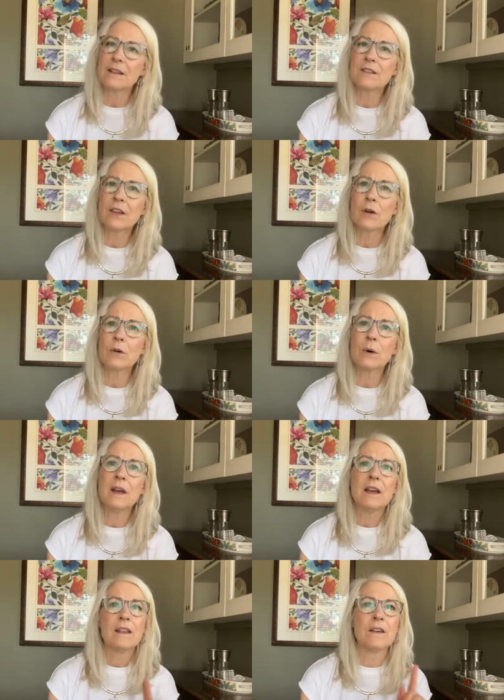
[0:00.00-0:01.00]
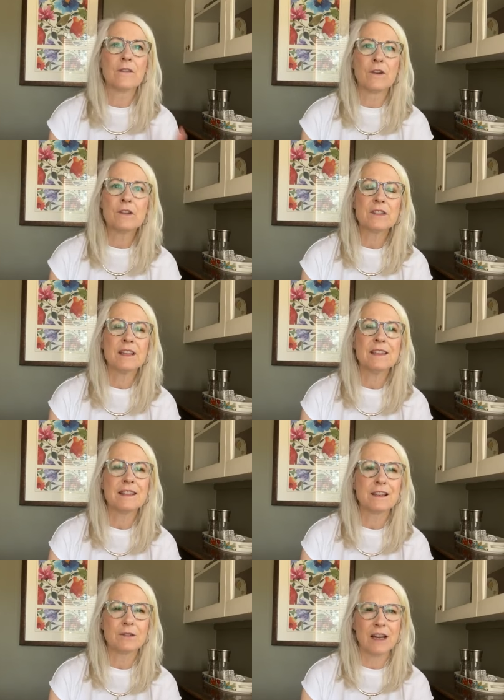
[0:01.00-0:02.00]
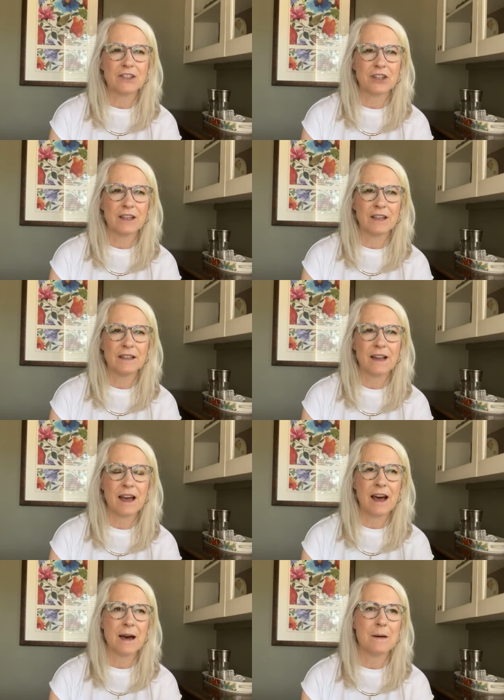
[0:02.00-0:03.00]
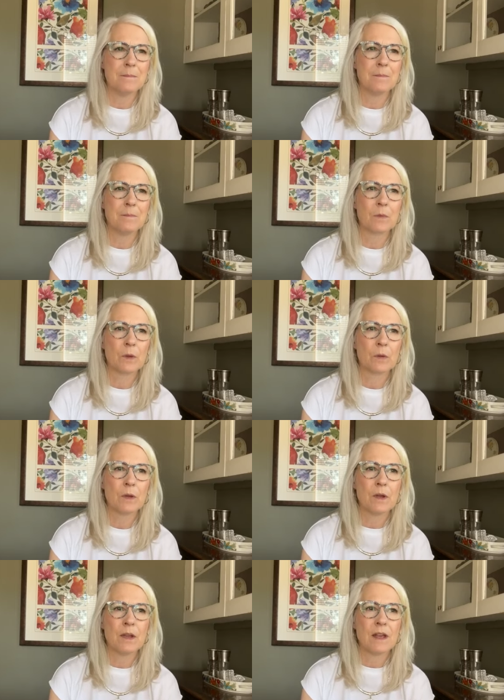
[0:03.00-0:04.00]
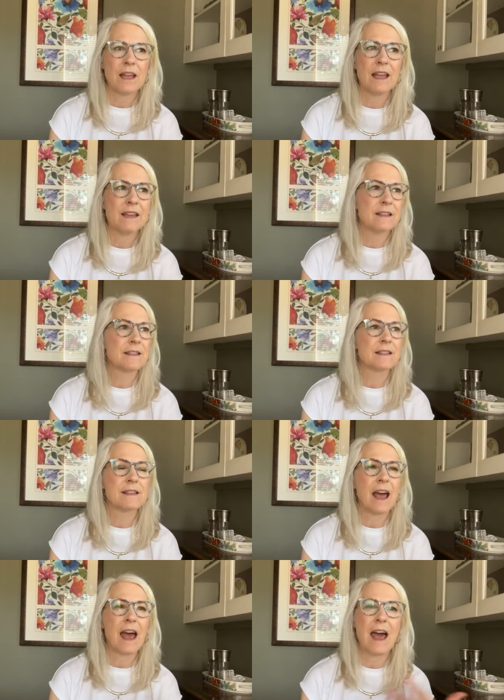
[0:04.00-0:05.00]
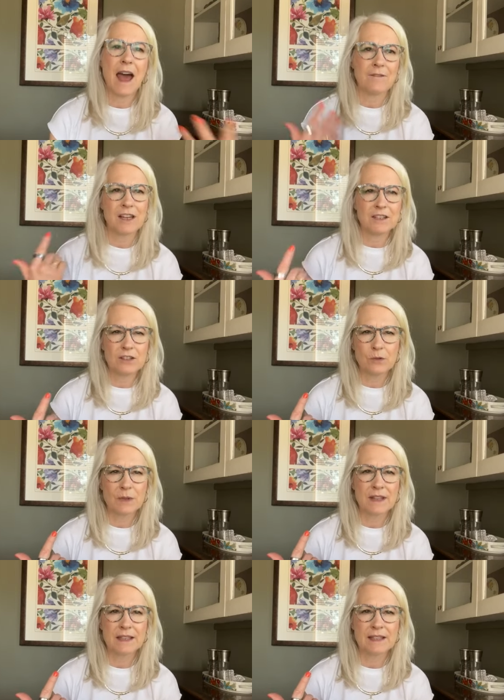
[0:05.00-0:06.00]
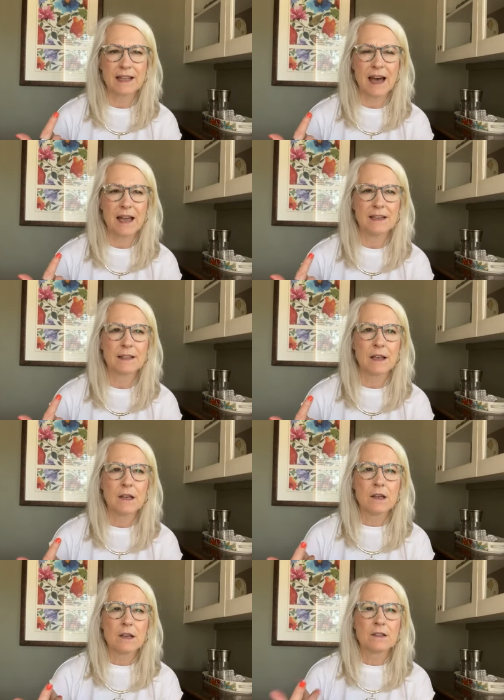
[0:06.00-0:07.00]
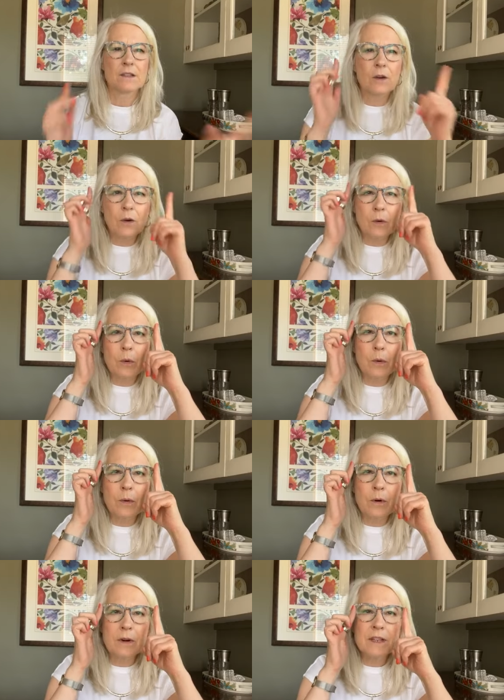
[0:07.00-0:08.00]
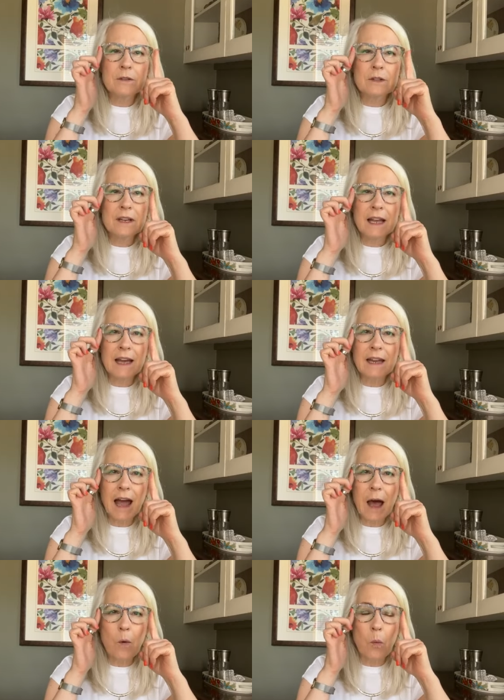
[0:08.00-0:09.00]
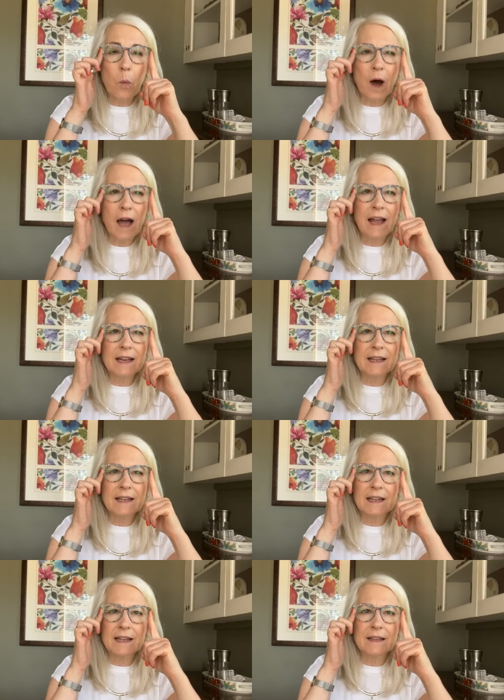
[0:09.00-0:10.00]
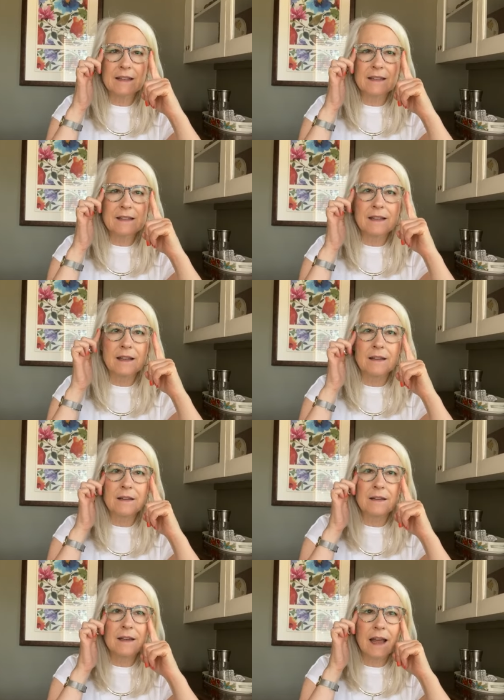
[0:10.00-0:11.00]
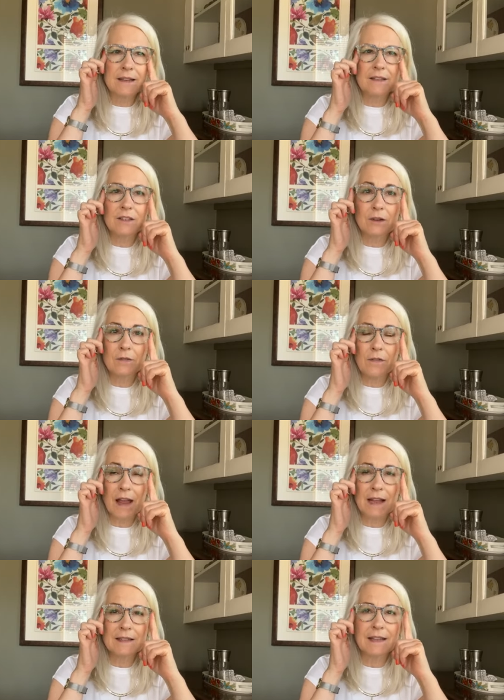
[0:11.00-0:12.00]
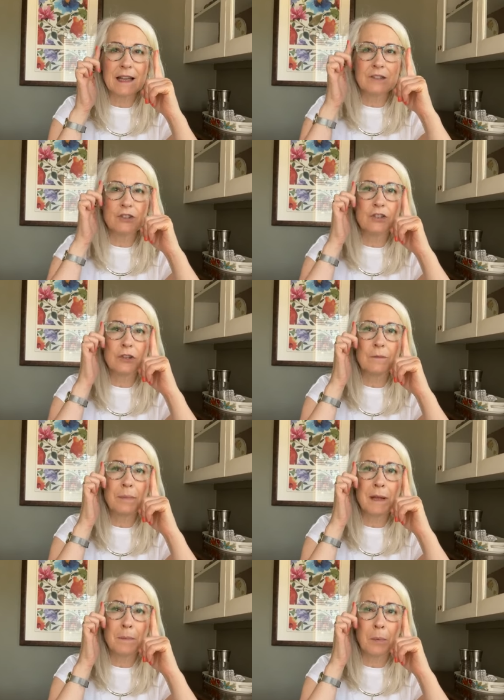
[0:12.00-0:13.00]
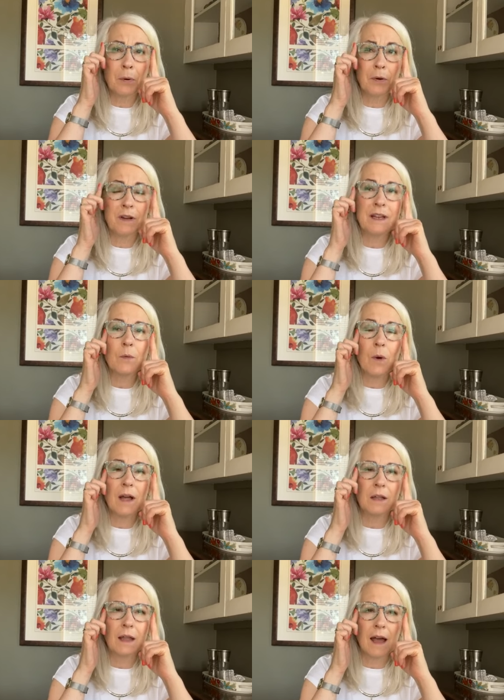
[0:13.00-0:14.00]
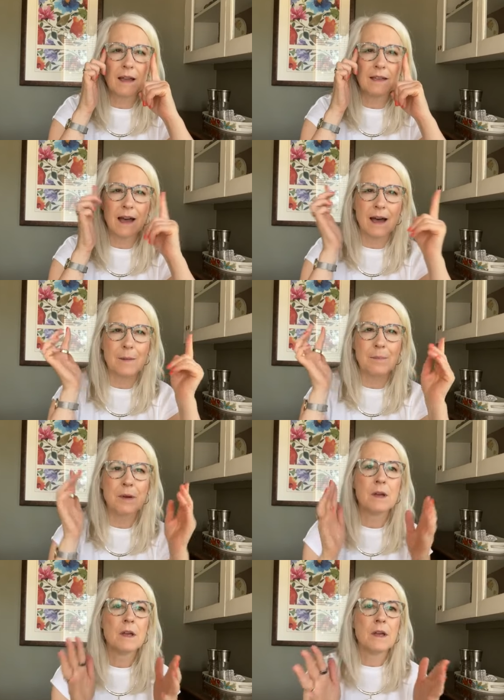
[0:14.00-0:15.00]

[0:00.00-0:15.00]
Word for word: So the first consideration um, is having to do with the size. So when you look at how wide it is next to your face, it should be pretty well lined up.